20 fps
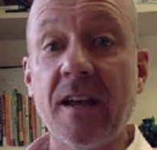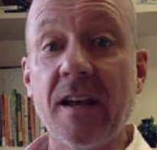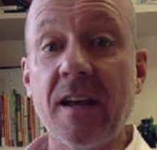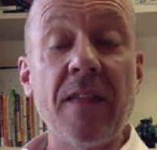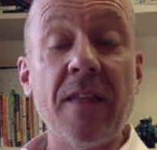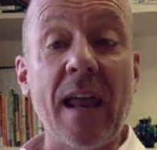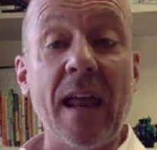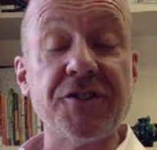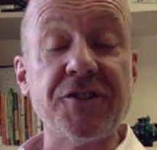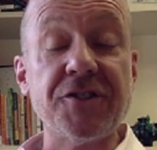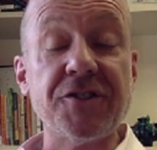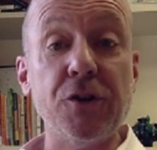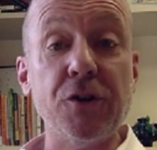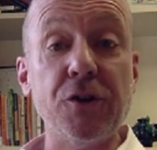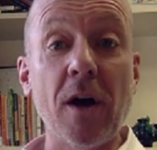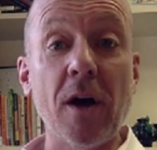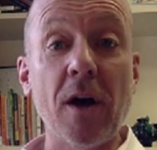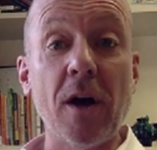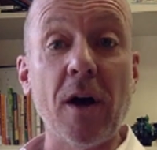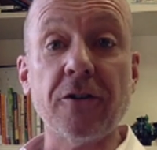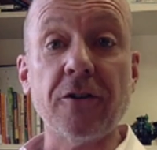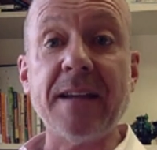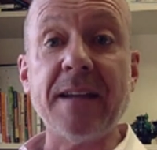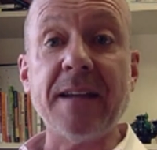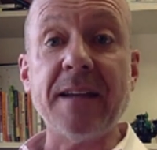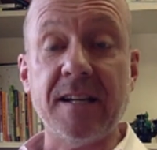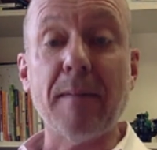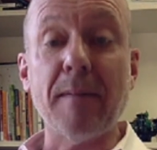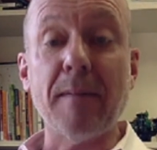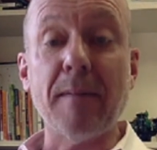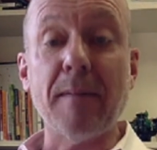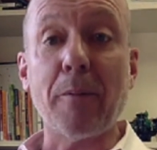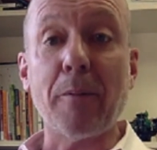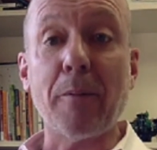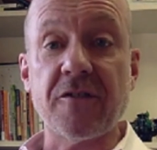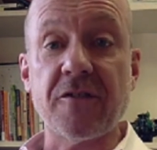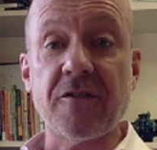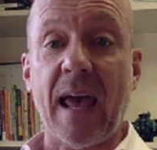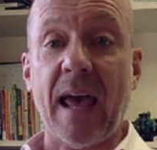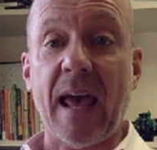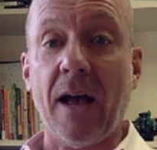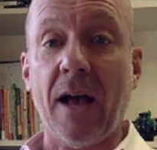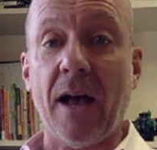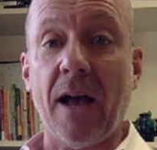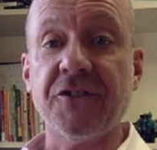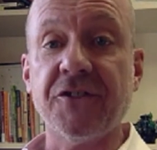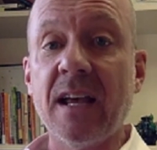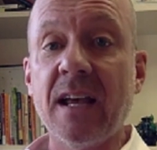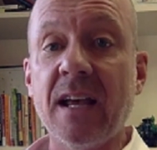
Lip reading: that is 218 members of the House,